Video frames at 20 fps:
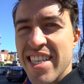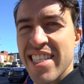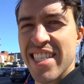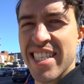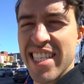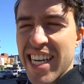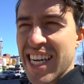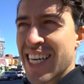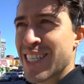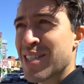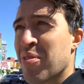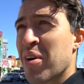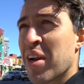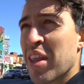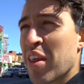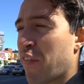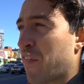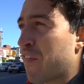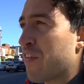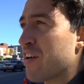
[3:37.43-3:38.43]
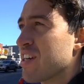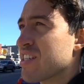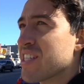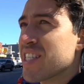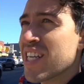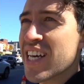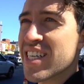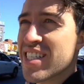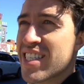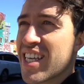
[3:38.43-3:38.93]
Since it is one of the first
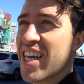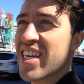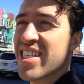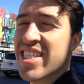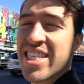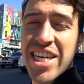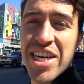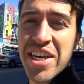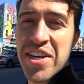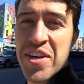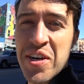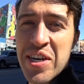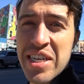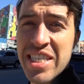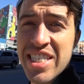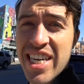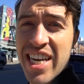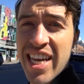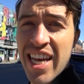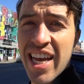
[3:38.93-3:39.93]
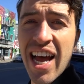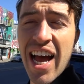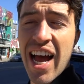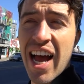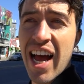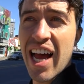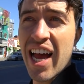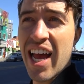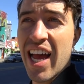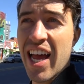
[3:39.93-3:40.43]
nice days here in New York City,
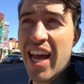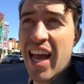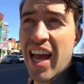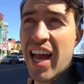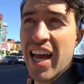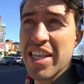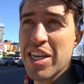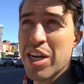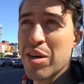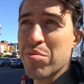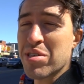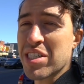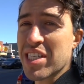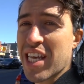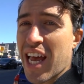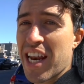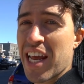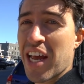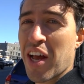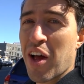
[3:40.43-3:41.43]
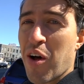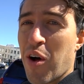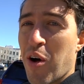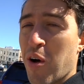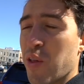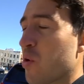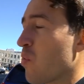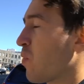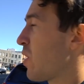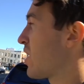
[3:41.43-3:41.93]
I ended up skating
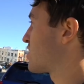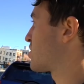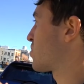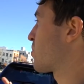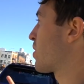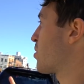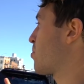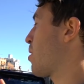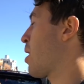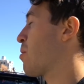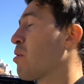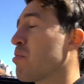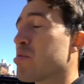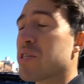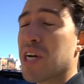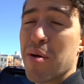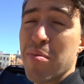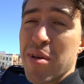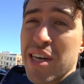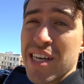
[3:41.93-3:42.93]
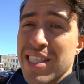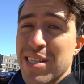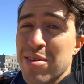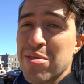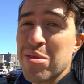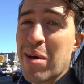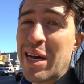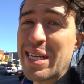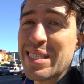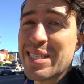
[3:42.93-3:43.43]
all the way to where the pop-up shop is. It
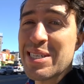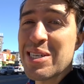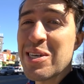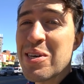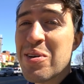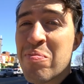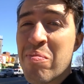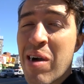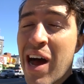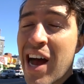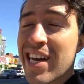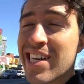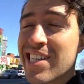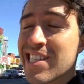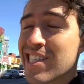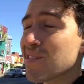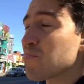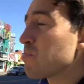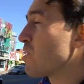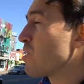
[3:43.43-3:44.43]
was about two miles,